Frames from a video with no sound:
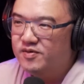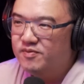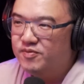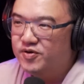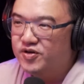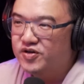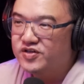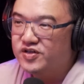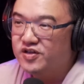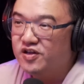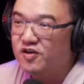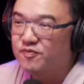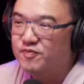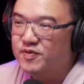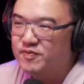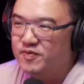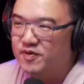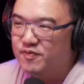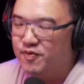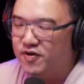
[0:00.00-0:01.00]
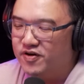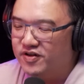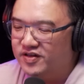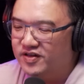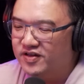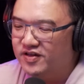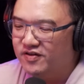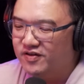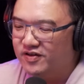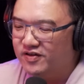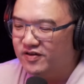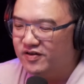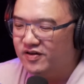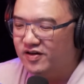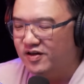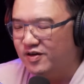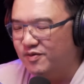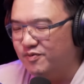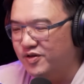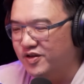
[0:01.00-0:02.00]
Because a lot of people pointed out,
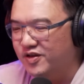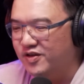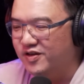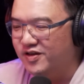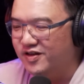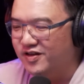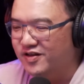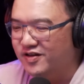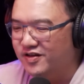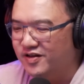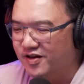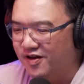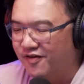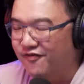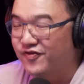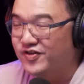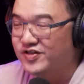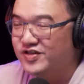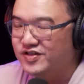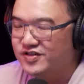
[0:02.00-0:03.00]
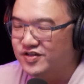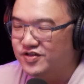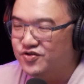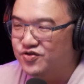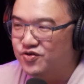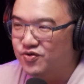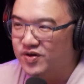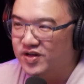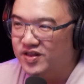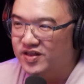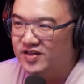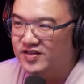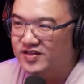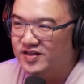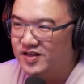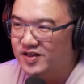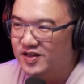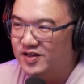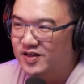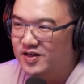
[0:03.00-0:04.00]
I mean, at first as a joke and things
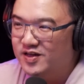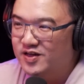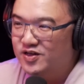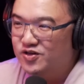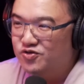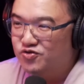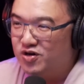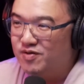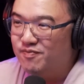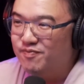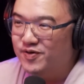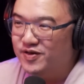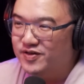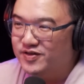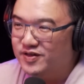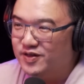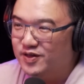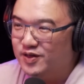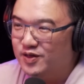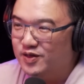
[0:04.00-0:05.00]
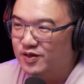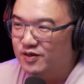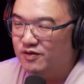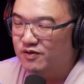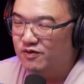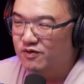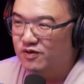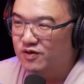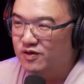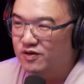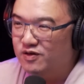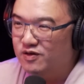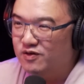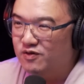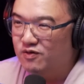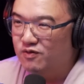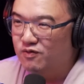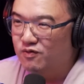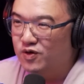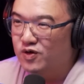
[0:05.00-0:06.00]
like that, Trump is a
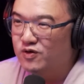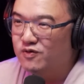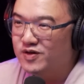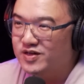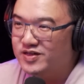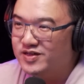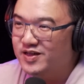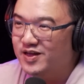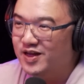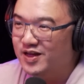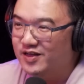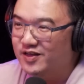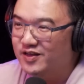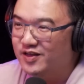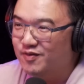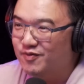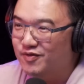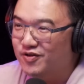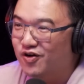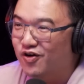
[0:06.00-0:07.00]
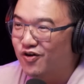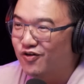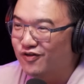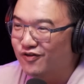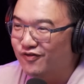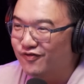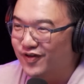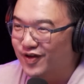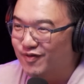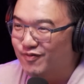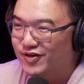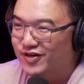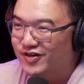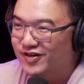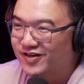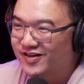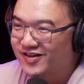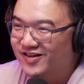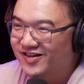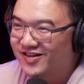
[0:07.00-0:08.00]
World Wrestling Entertainment Hall of Famer.
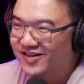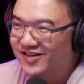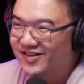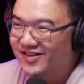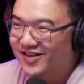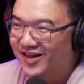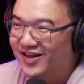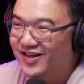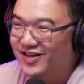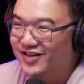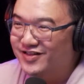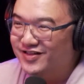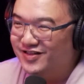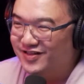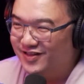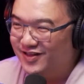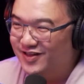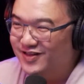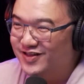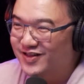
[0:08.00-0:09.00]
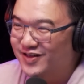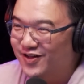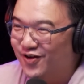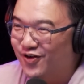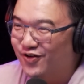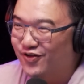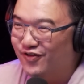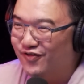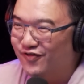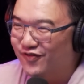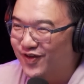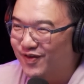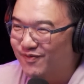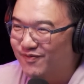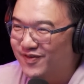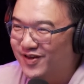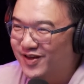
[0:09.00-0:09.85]
Like he's in the Hall of Fame.